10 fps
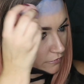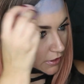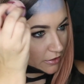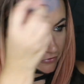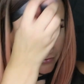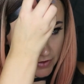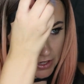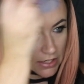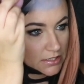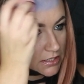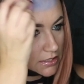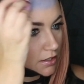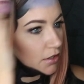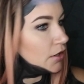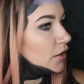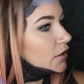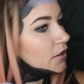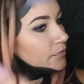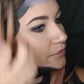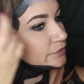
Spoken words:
of like a faded look.